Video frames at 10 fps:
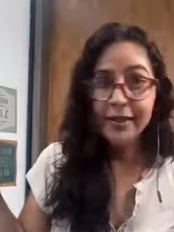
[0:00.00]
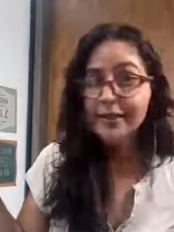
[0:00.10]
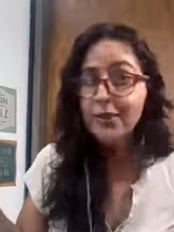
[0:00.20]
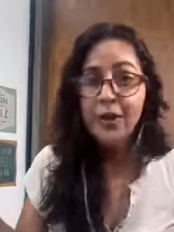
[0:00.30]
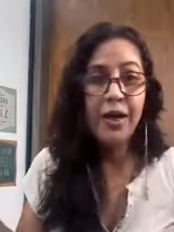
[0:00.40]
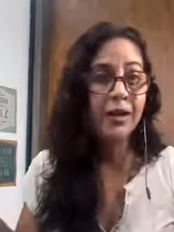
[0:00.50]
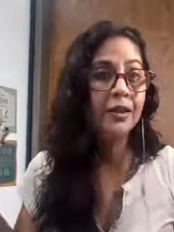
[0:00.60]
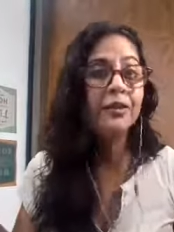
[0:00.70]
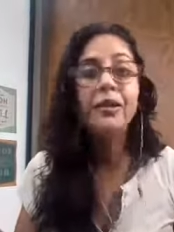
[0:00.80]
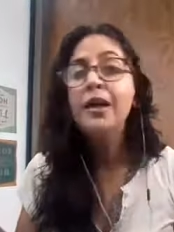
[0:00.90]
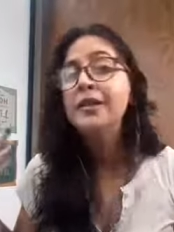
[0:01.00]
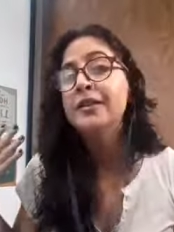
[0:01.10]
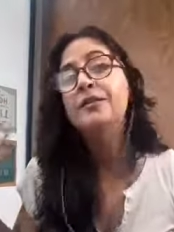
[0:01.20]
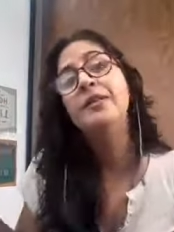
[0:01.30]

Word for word: and cry and cry and